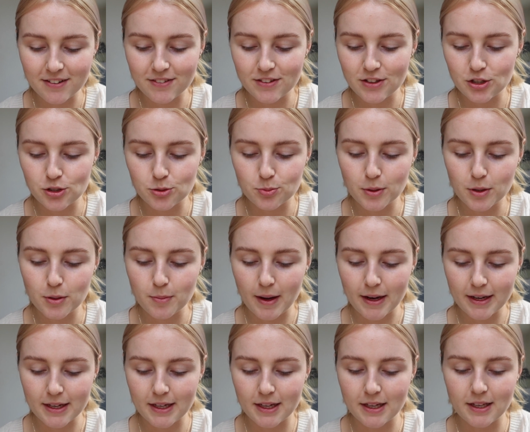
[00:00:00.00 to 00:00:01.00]
and you just put it
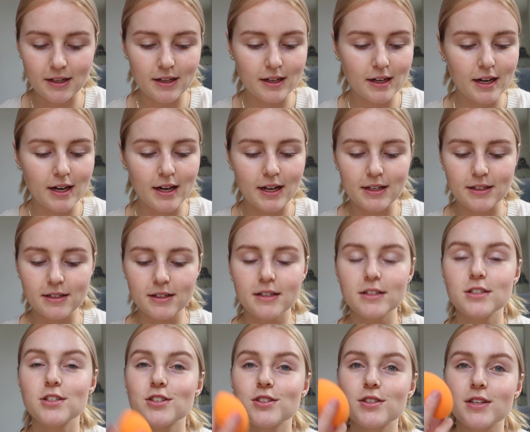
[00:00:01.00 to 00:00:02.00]
back in and
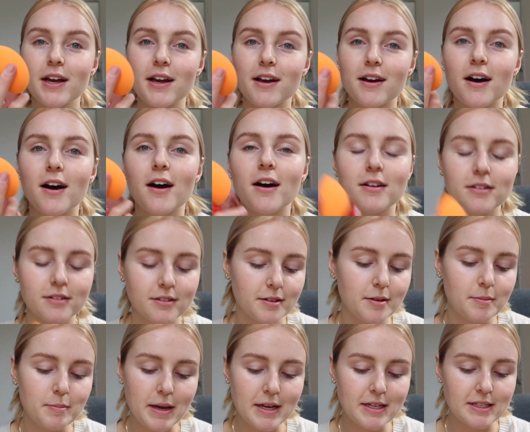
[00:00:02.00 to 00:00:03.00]
it's just like, oh,
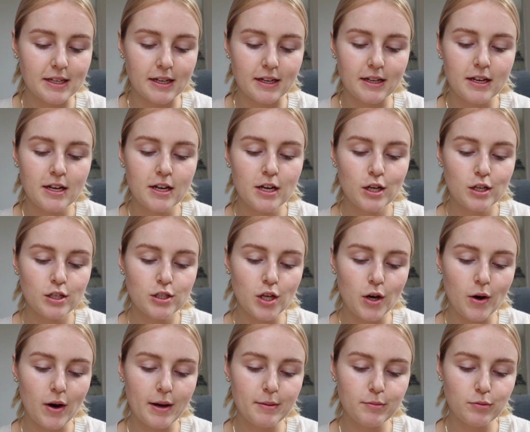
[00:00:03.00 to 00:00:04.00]
amazing. So
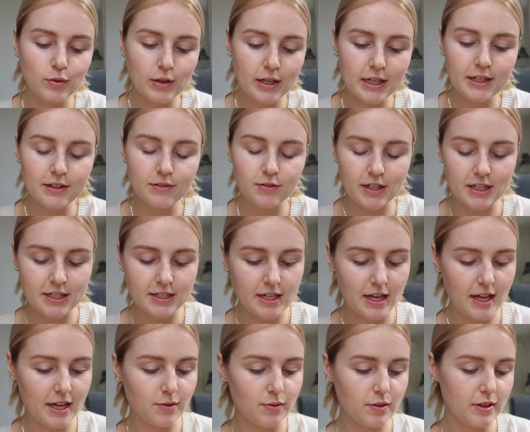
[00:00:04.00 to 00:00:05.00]
I'm really
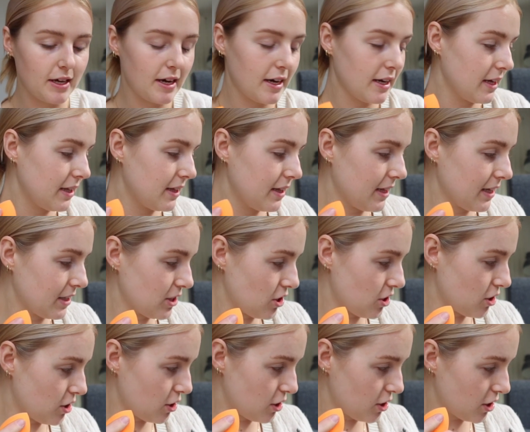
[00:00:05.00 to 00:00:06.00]
delighted with that. I think that's
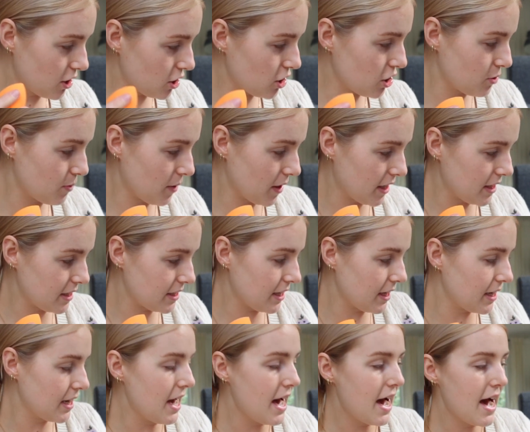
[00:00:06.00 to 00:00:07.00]
just such a smart
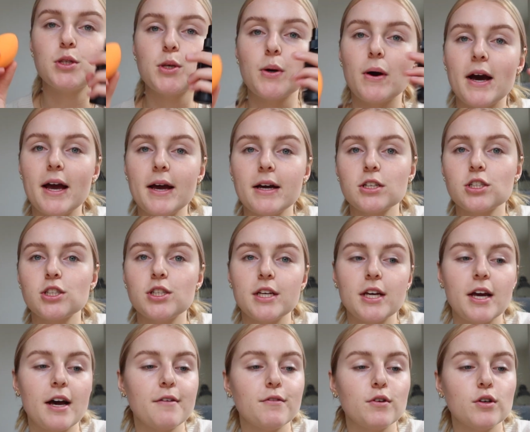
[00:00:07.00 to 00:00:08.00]
idea. So
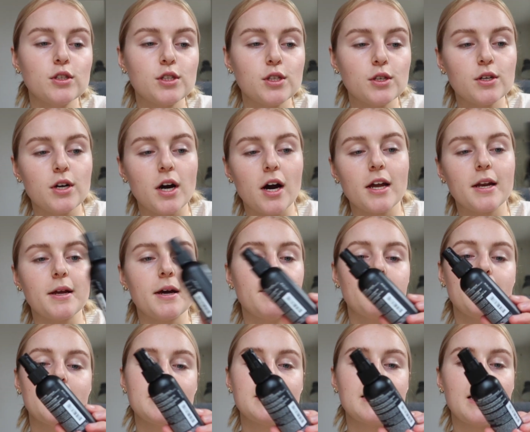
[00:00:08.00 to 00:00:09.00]
I've also got
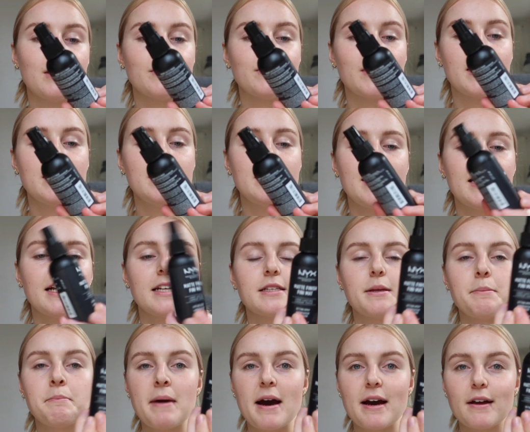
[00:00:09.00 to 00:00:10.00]
myself a
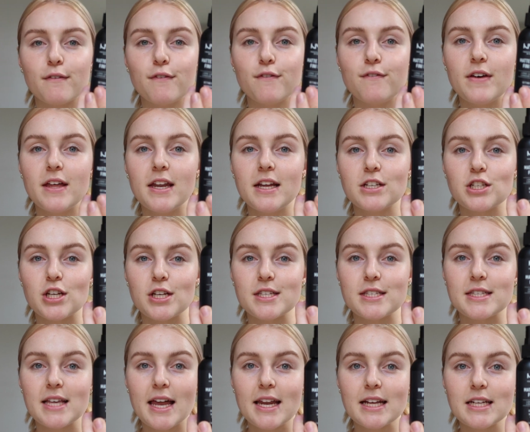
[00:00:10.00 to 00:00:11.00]
NYX matte finish
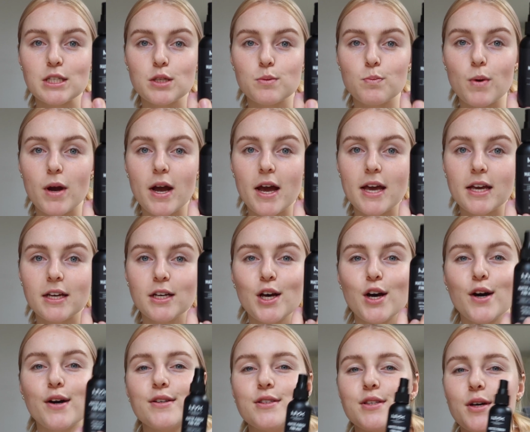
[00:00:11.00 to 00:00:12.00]
setting spray.
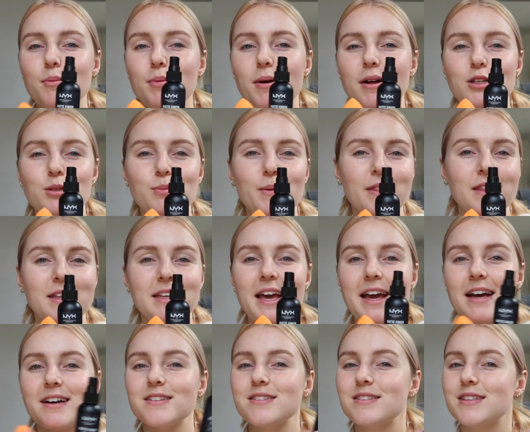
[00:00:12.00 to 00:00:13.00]
So apologies about the
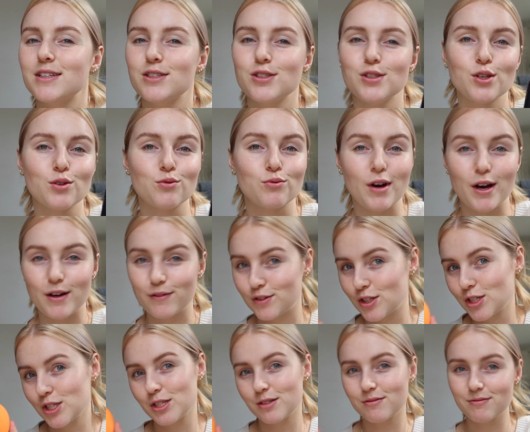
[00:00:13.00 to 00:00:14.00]
nails, they just look rough.
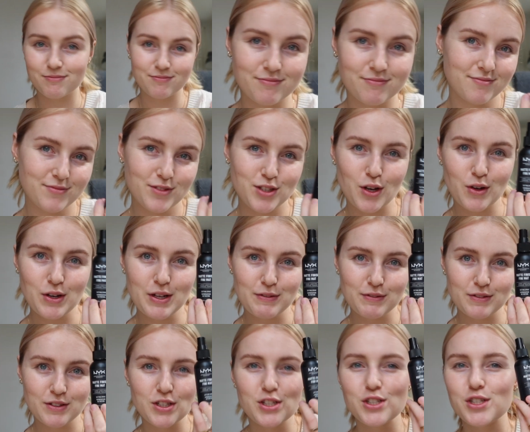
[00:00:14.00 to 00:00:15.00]
Just
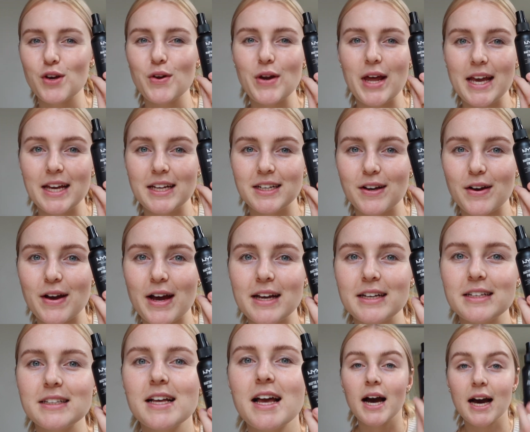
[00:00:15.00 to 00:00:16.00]
don't hate,
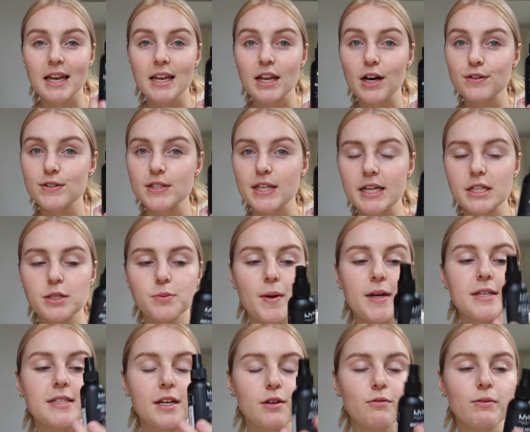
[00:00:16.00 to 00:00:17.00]
okay? I love setting
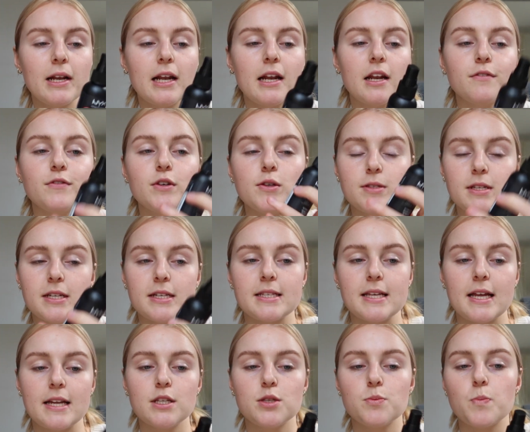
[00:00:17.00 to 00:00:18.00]
sprays, and I really love using a
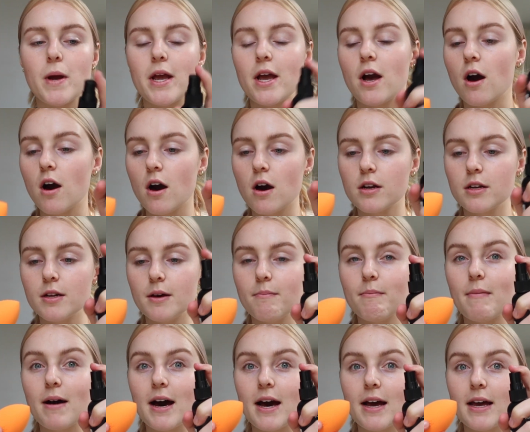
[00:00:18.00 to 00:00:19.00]
setting spray on
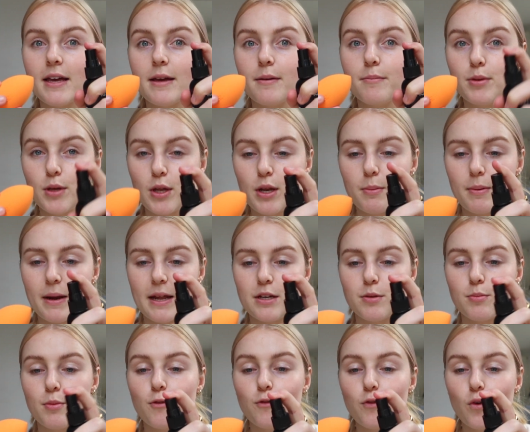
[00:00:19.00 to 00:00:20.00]
my beauty
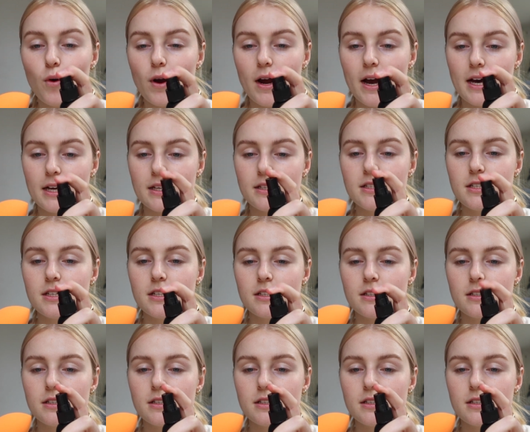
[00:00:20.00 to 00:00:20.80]
blender beforehand.